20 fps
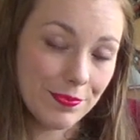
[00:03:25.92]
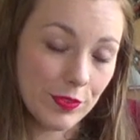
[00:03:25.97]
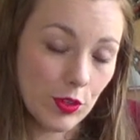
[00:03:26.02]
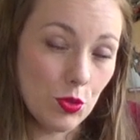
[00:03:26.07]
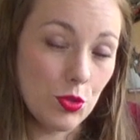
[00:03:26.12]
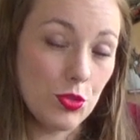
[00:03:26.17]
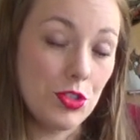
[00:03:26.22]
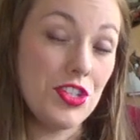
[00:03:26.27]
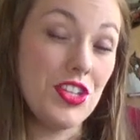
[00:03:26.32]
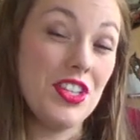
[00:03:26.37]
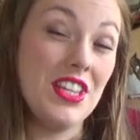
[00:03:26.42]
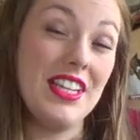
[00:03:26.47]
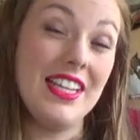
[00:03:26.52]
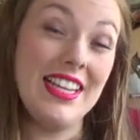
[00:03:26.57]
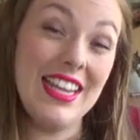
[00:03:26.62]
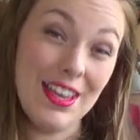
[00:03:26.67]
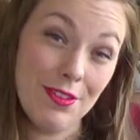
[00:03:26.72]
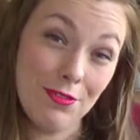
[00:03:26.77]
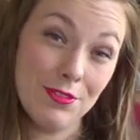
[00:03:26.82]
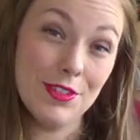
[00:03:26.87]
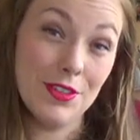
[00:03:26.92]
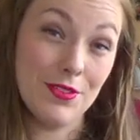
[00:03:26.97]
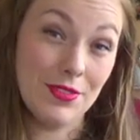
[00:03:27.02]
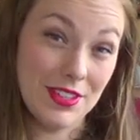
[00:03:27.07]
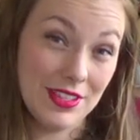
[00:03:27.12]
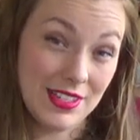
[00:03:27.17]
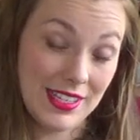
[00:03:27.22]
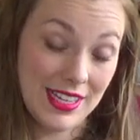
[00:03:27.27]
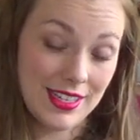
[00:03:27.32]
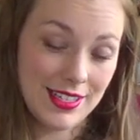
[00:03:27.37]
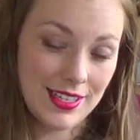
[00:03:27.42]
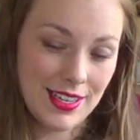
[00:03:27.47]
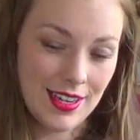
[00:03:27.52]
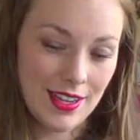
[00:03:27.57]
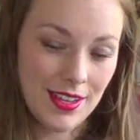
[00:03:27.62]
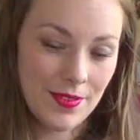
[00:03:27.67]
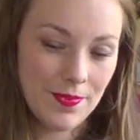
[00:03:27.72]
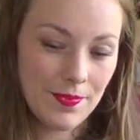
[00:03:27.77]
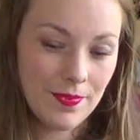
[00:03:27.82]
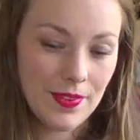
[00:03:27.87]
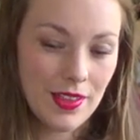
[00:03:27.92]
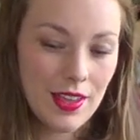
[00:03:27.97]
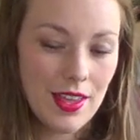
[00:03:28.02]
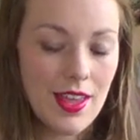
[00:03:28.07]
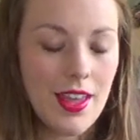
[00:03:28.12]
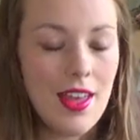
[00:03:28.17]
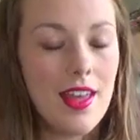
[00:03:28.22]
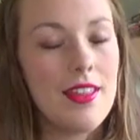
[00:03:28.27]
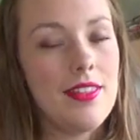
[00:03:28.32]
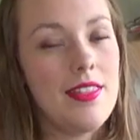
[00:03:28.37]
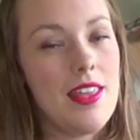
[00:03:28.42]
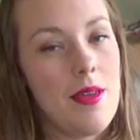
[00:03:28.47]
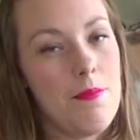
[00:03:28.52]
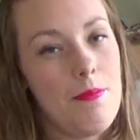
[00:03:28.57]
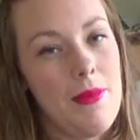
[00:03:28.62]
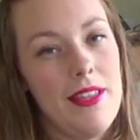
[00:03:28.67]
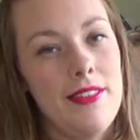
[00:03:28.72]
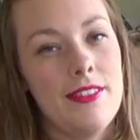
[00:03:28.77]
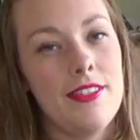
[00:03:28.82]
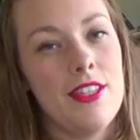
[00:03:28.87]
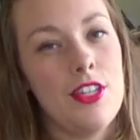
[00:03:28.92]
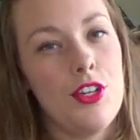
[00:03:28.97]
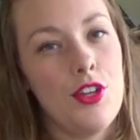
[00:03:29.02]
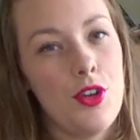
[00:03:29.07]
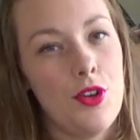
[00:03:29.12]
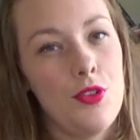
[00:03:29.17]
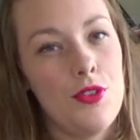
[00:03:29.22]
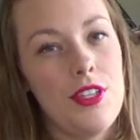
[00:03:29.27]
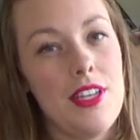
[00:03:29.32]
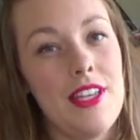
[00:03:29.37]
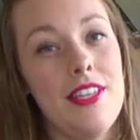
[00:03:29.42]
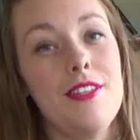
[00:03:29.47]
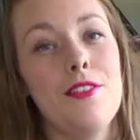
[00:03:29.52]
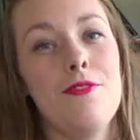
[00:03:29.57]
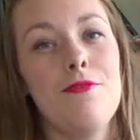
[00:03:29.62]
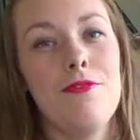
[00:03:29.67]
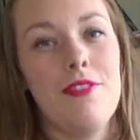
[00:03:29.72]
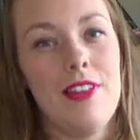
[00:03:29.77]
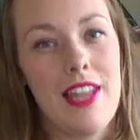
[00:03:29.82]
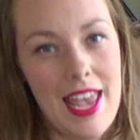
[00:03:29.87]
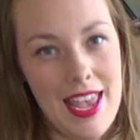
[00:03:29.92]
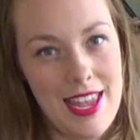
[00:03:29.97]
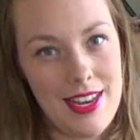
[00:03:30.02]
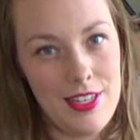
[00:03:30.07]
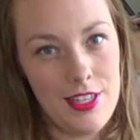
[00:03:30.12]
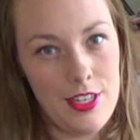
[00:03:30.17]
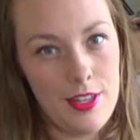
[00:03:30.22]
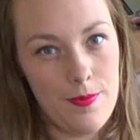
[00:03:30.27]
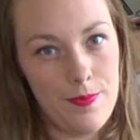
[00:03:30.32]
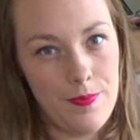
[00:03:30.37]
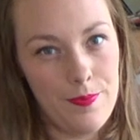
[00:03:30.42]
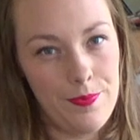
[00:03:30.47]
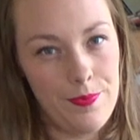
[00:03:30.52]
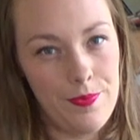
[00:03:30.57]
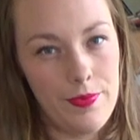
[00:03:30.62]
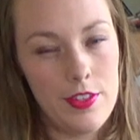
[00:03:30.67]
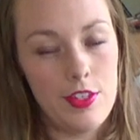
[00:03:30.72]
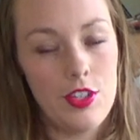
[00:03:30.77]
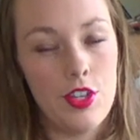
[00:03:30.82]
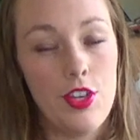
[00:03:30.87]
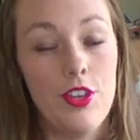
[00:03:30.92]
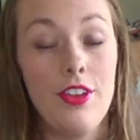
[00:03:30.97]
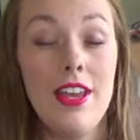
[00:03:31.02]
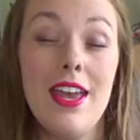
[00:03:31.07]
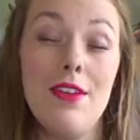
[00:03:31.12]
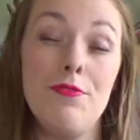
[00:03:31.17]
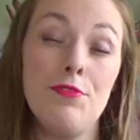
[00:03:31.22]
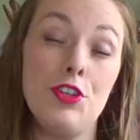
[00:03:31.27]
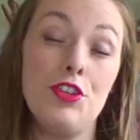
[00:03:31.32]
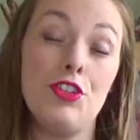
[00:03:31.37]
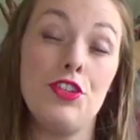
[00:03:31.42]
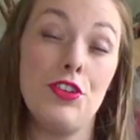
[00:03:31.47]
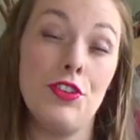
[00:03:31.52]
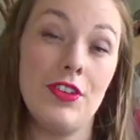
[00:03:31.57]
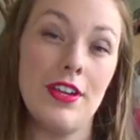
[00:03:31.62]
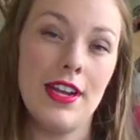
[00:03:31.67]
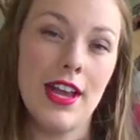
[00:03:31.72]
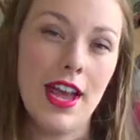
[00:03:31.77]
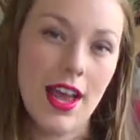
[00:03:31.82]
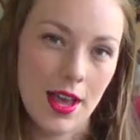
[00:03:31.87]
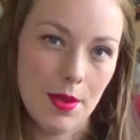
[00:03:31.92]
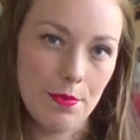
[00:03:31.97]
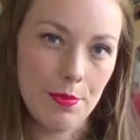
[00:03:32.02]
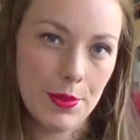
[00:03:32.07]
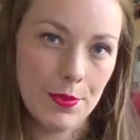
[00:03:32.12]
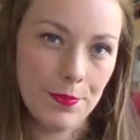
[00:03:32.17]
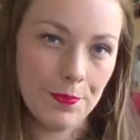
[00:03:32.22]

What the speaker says: or to the left of the center, that means the note is flat, so you have to tune it up.